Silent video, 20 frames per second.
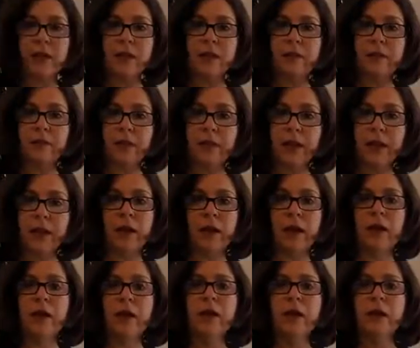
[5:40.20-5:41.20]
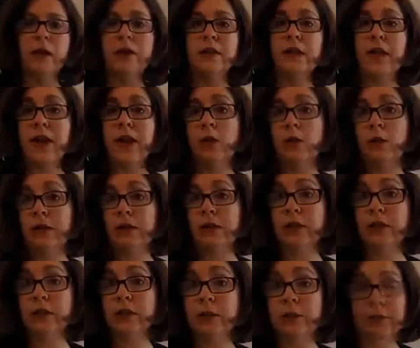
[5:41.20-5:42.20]
the bin to kind of hold each
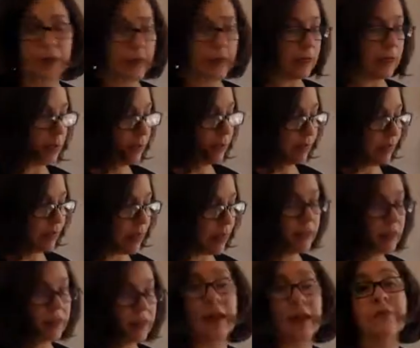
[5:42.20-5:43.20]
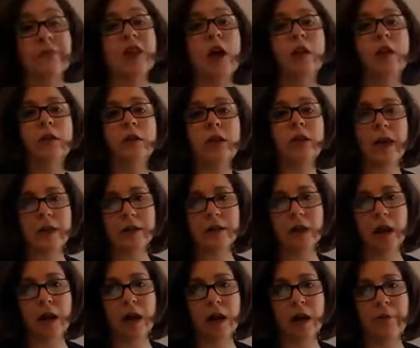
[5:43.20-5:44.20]
other in place. It saves a lot of
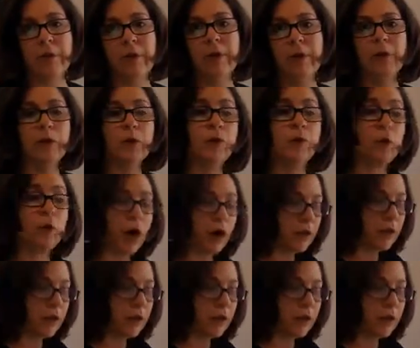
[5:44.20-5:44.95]
time, both while you're